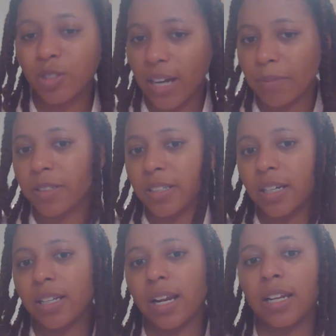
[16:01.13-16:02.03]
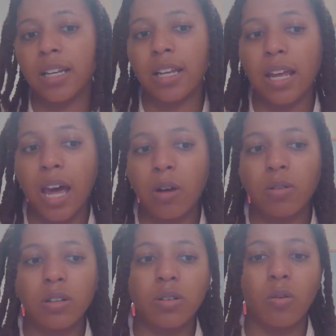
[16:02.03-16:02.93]
trapped in there that I didn't get
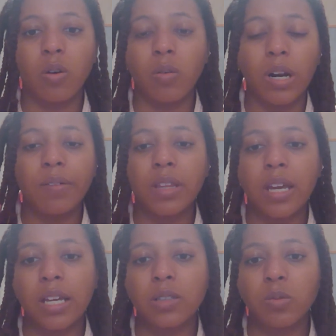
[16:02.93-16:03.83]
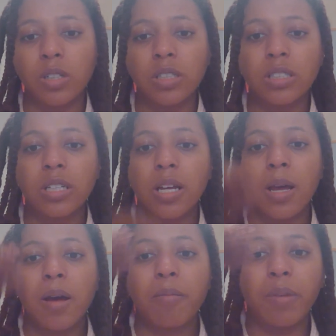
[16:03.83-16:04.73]
out, or whatever the case was,
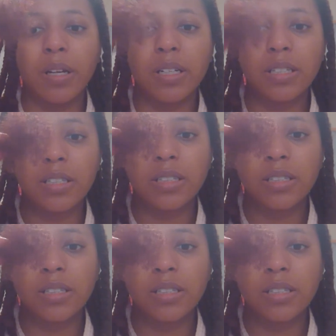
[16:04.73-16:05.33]
but